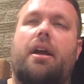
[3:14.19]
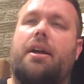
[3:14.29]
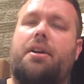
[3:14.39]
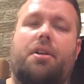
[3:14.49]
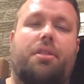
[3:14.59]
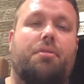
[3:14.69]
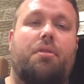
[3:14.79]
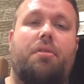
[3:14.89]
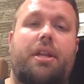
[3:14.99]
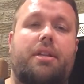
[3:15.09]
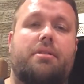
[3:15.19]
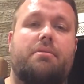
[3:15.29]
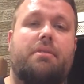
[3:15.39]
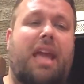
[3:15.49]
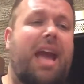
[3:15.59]
I could have thrown
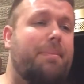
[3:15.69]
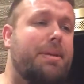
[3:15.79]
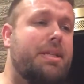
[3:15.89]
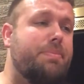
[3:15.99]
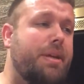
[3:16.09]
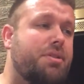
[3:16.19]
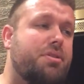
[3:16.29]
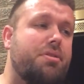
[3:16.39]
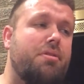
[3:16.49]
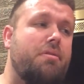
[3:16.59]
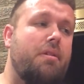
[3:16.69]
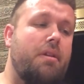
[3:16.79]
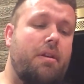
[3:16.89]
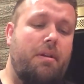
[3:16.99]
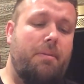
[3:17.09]
in Cabby's mixture,
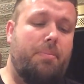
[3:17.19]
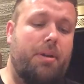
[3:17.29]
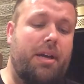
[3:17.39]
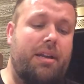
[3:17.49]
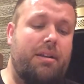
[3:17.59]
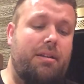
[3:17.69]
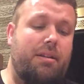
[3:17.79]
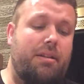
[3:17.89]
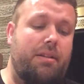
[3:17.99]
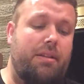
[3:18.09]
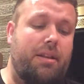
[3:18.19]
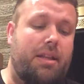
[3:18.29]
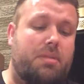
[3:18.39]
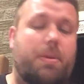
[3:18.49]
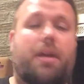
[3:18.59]
but
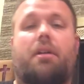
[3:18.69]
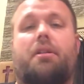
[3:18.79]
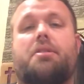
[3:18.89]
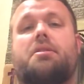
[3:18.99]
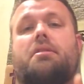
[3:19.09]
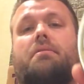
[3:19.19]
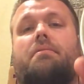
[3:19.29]
let's be honest,